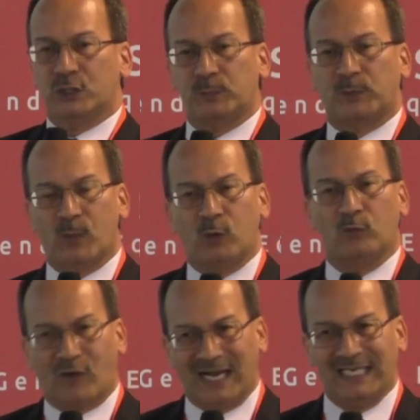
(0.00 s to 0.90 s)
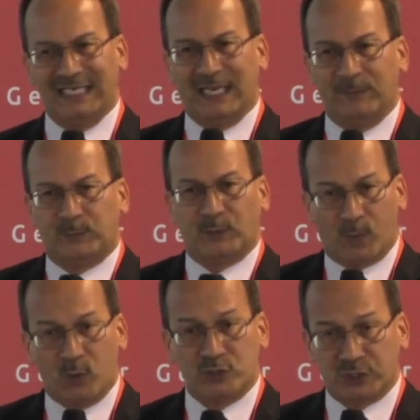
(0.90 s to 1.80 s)
to promote writing and
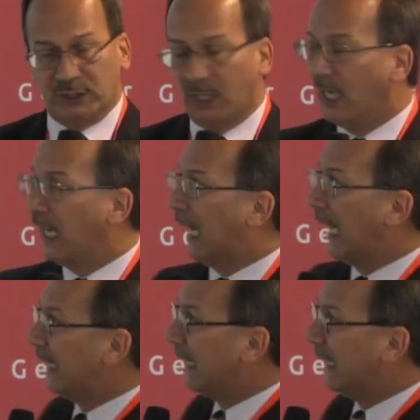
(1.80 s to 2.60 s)
promotion uh,